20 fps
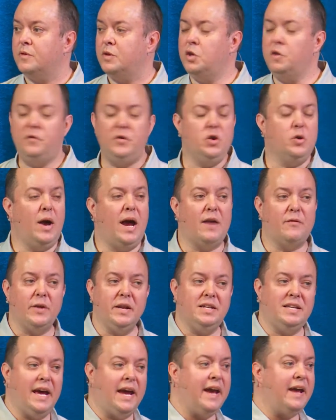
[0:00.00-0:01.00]
you view
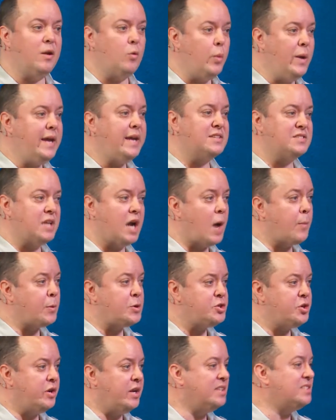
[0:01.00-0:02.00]
every day and a week as an
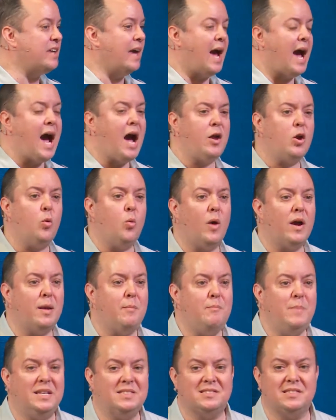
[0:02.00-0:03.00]
opportunity to say, I don't want to
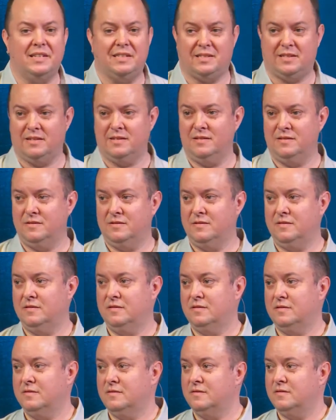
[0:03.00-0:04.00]
miss it.
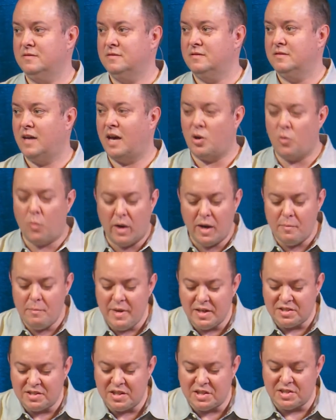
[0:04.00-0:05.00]
I don't want to
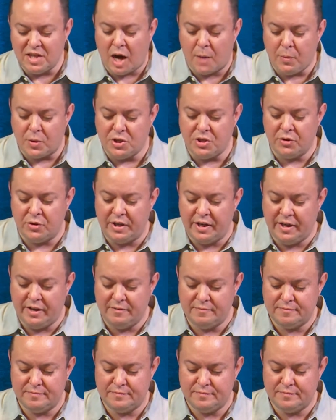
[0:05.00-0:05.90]
miss this opportunity.